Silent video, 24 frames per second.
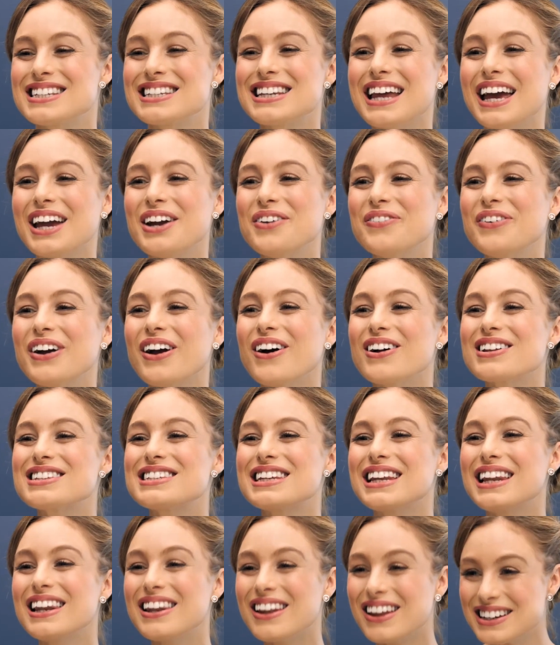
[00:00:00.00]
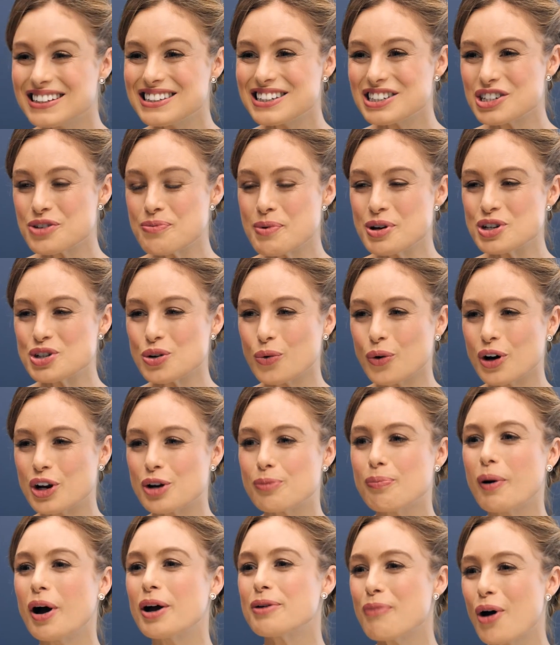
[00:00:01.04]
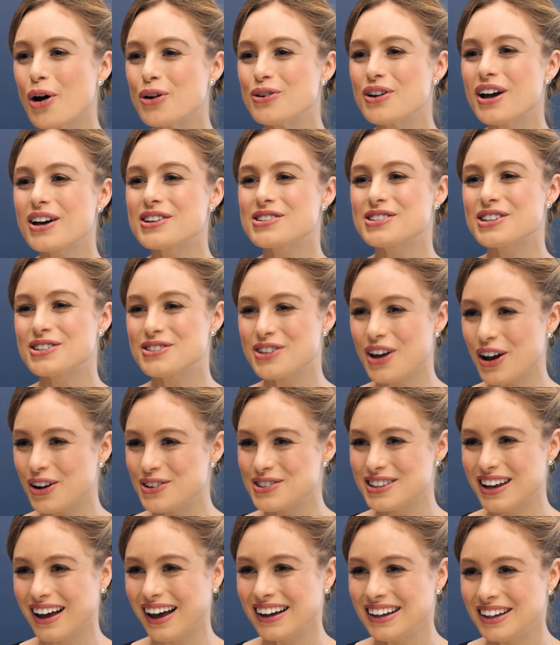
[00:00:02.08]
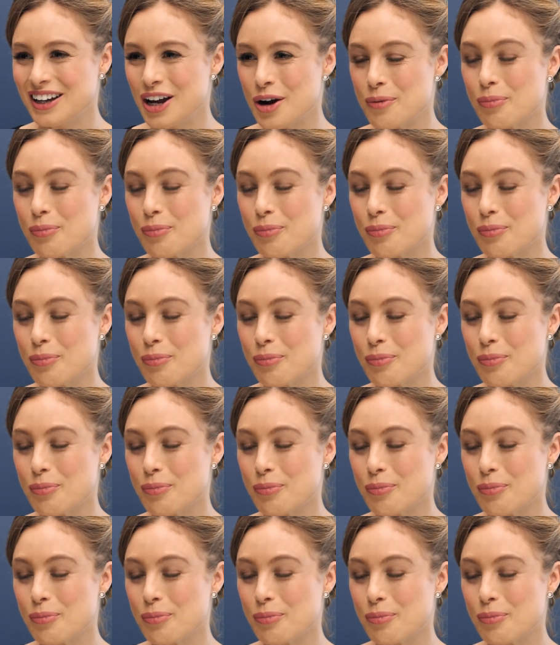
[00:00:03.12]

Today we are delighted to be joined by Mona Setoodeh,